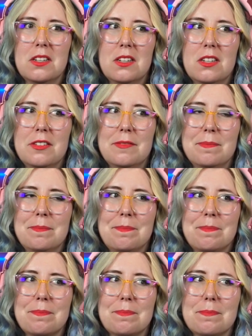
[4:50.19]

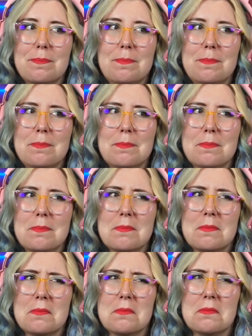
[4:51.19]

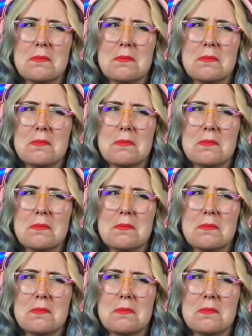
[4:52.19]
Nobody speaks.